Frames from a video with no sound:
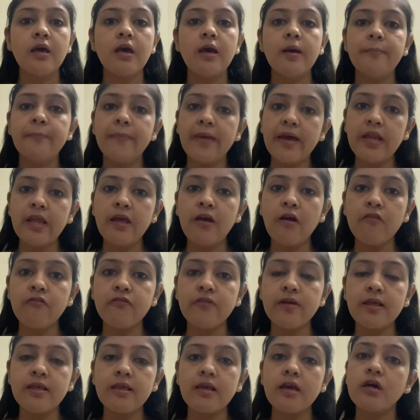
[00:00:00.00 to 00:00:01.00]
Many of
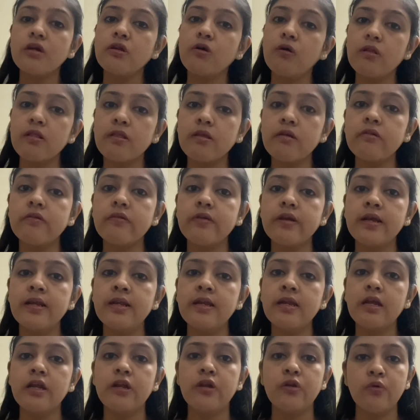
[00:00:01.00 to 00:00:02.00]
us are also trained
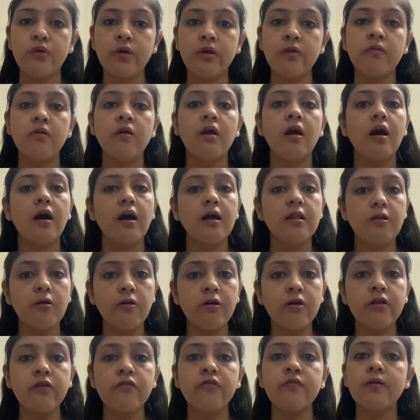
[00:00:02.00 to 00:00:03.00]
in doing a
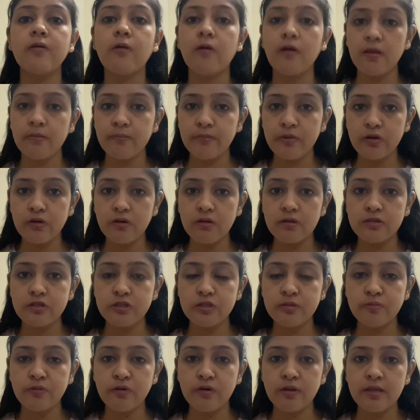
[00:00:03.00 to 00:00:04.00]
lot of
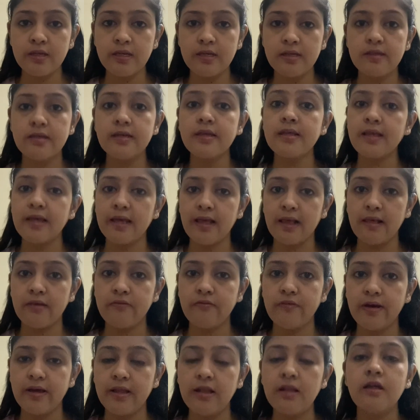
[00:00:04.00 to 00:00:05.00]
cosmetology procedures as
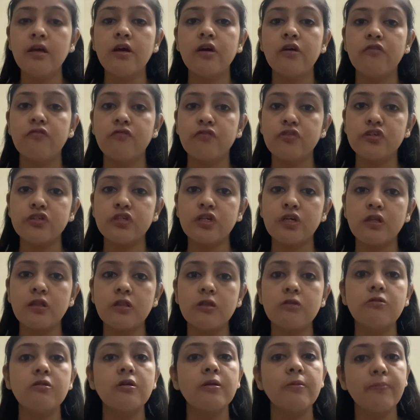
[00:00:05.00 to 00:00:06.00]
well, which
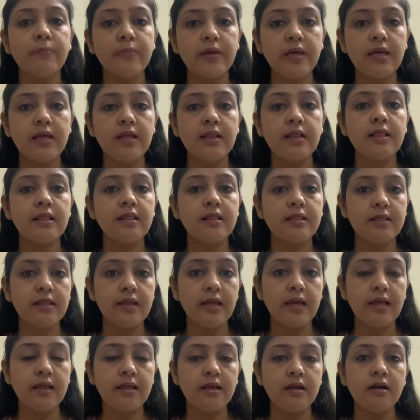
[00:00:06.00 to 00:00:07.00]
include peels,
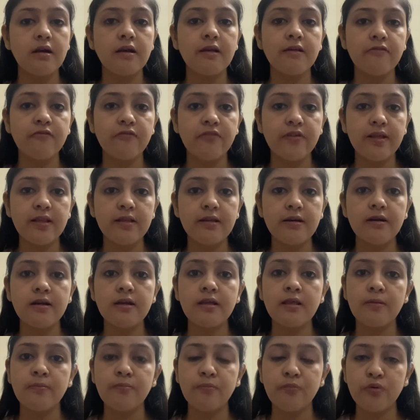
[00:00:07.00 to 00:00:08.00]
lasers,
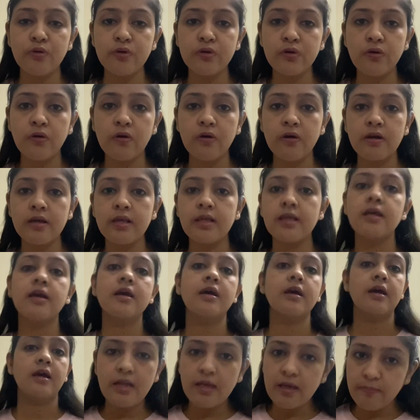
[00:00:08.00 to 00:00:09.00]
fillers, botox,
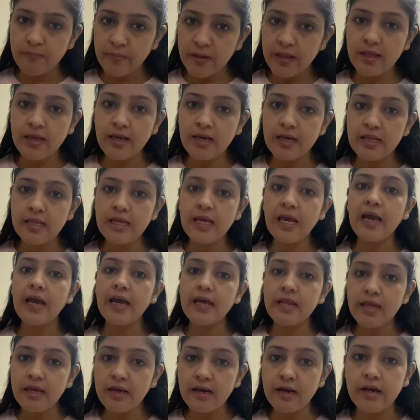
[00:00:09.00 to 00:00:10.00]
basically
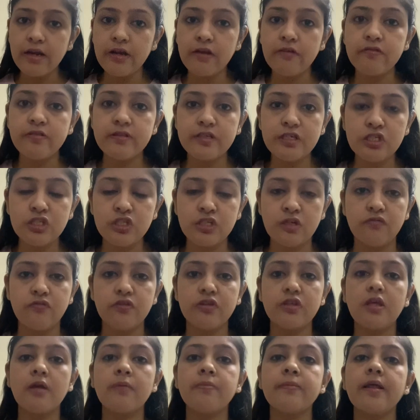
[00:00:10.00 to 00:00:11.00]
any kind of lesion
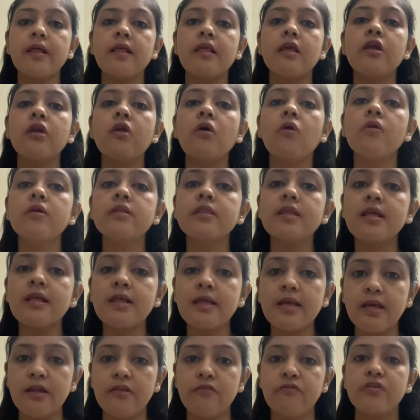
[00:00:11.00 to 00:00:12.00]
which is present on the
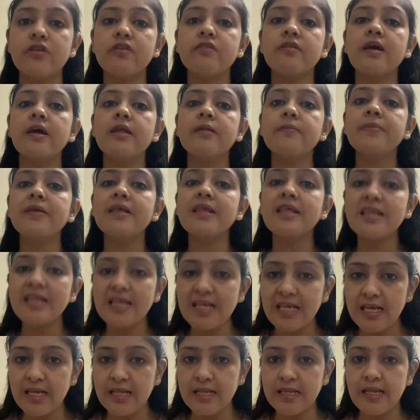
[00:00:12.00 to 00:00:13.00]
skin which can be
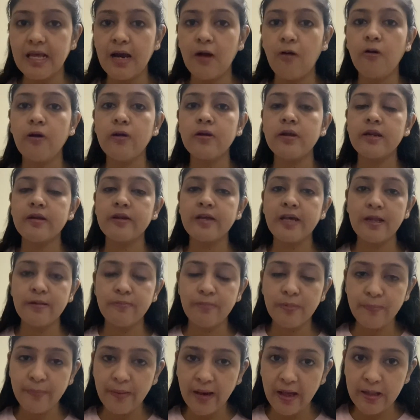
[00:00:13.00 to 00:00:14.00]
seen or can
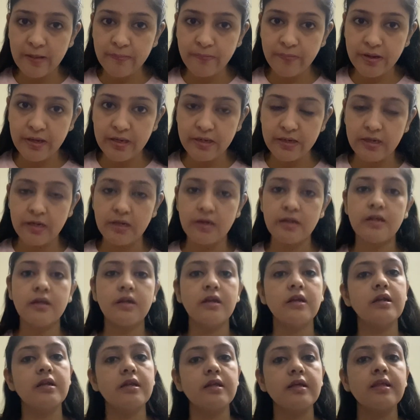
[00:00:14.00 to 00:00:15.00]
be palpated.
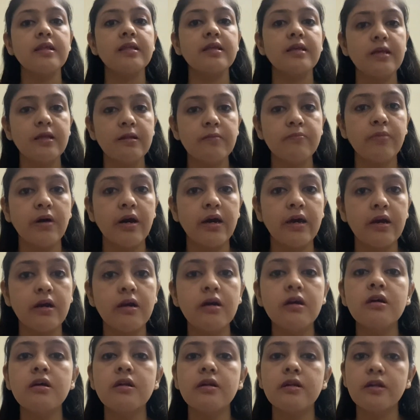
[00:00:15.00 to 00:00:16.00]
It is seen by
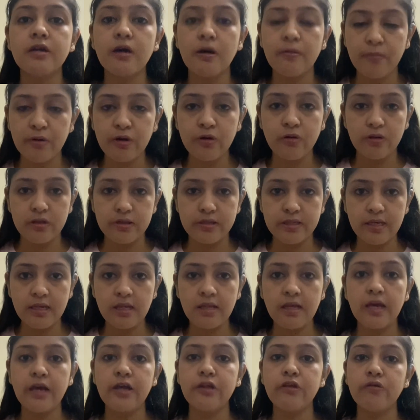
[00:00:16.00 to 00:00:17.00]
a
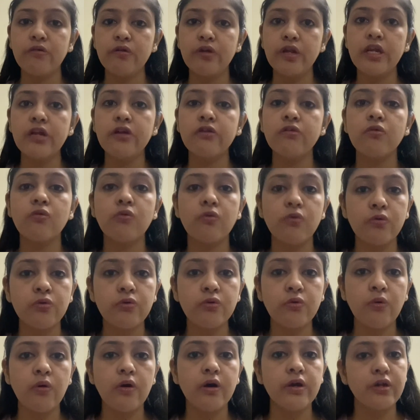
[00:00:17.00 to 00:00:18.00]
dermatologist and you need to go
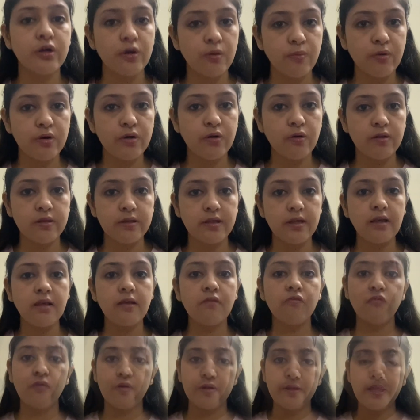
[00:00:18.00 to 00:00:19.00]
to a dermatologist.
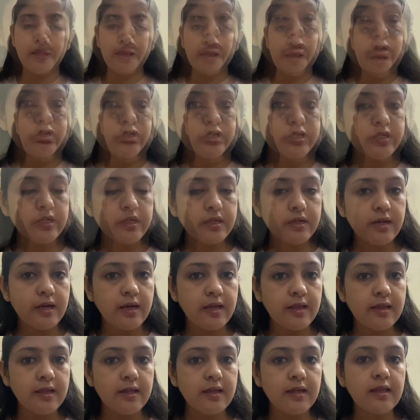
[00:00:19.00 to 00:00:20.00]
Now the question
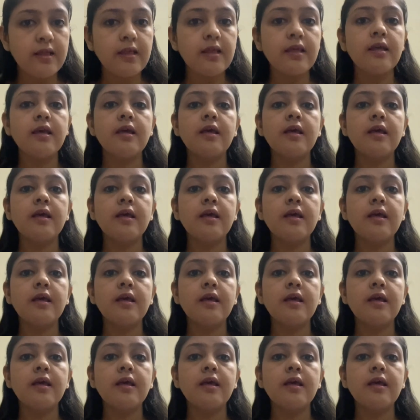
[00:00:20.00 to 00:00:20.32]
arises